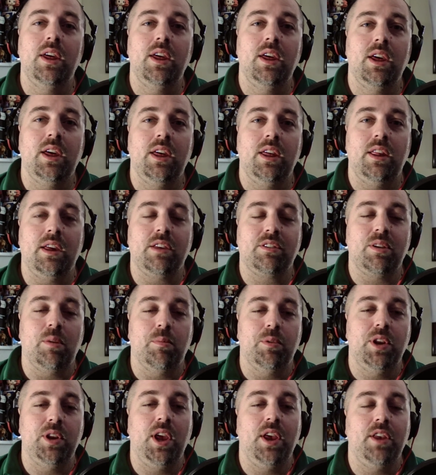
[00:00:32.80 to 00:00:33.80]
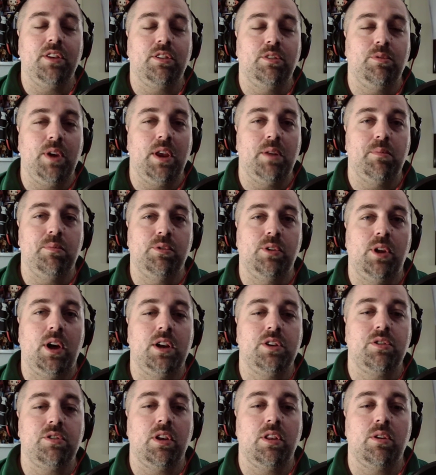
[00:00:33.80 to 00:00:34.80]
in the next couple days, because we had a Mulan
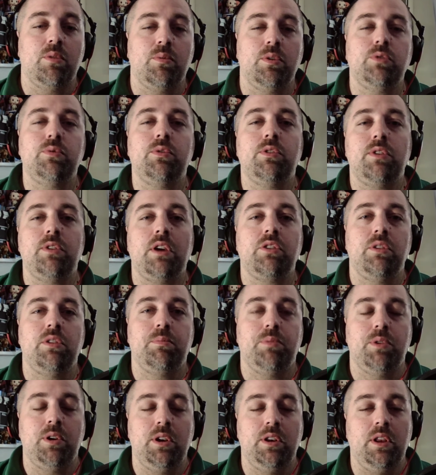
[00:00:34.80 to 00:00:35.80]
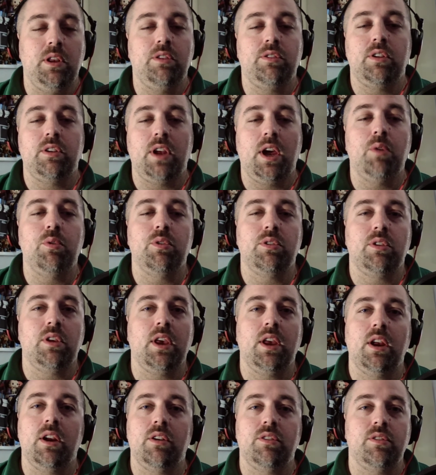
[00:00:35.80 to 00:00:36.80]
trailer, which was actually pretty decent. I wasn't
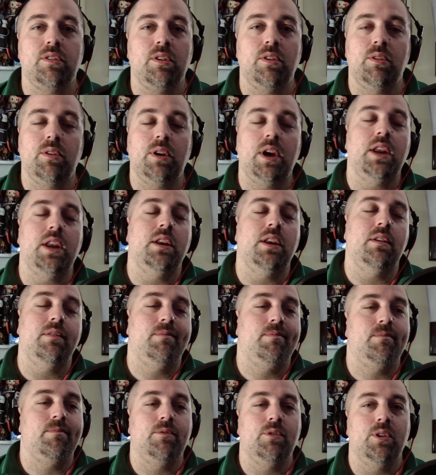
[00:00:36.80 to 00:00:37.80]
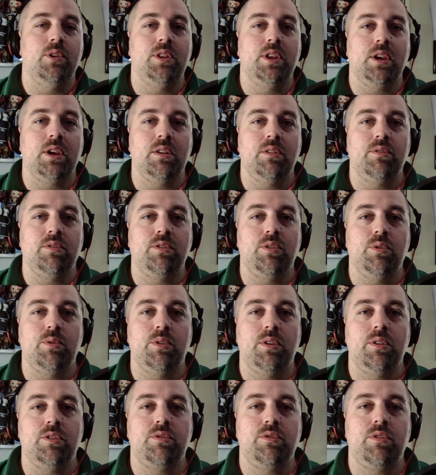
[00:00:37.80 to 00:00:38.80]
here, so I didn't really think it was doing
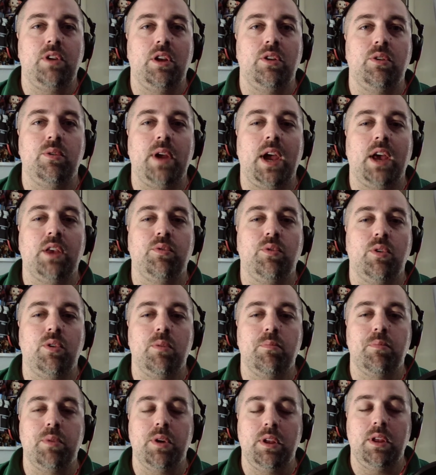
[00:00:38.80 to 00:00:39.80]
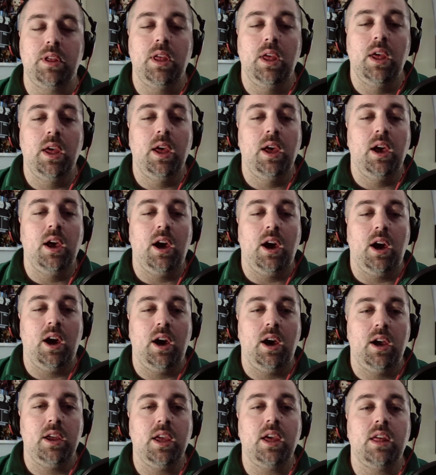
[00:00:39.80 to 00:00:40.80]
a trailer reacts for it, but
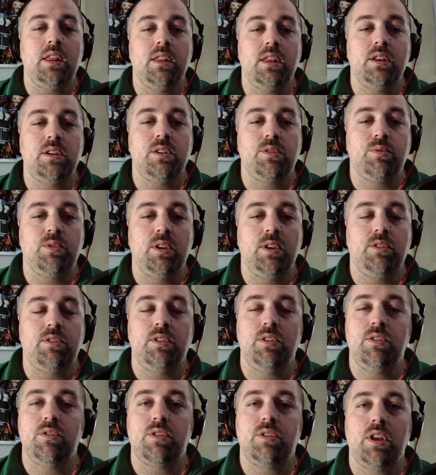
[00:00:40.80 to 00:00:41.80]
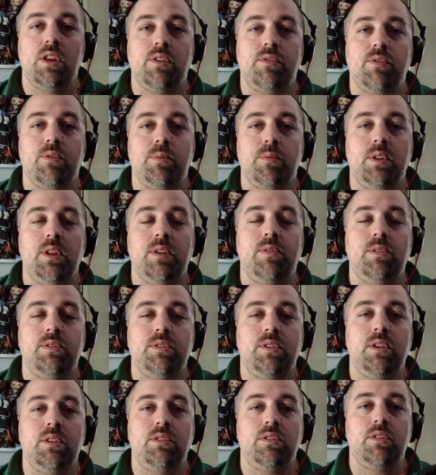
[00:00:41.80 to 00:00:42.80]
yeah, they just released a new trailer for
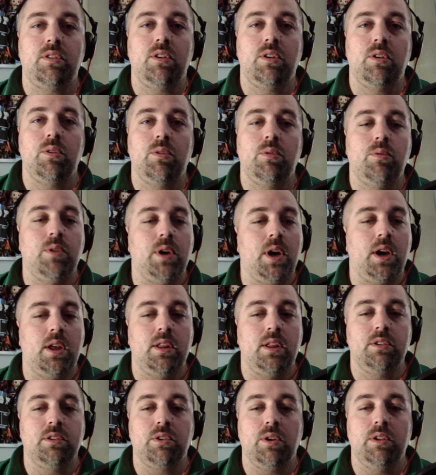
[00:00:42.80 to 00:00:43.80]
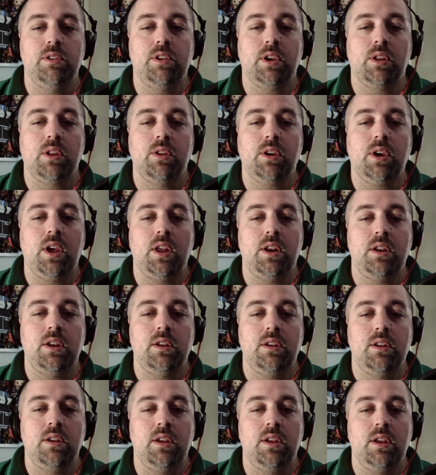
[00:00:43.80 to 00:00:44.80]
Maleficent, so let's go ahead and take a look at it.
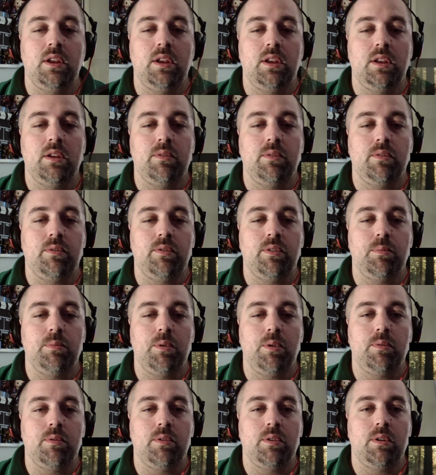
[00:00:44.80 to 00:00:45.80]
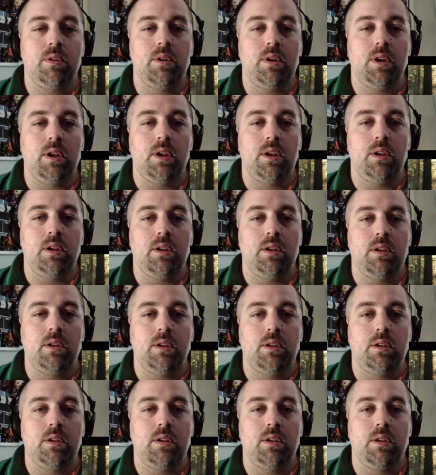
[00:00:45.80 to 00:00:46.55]
And we'll flip over and